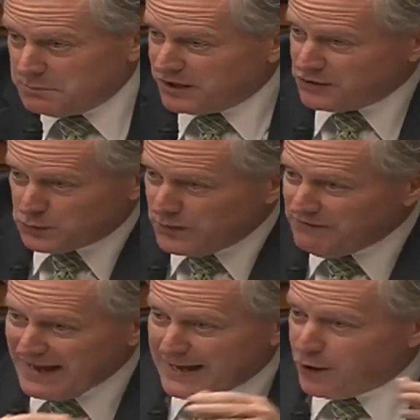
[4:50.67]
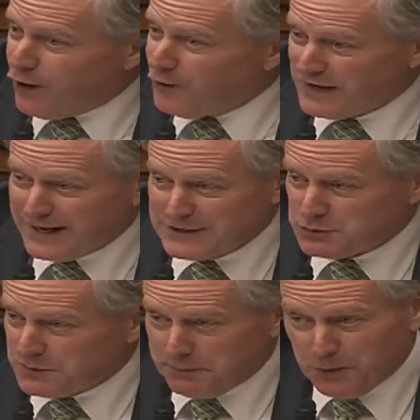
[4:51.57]
because we've had all kinds
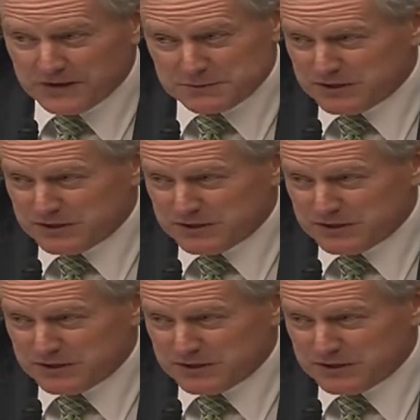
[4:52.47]
of reports.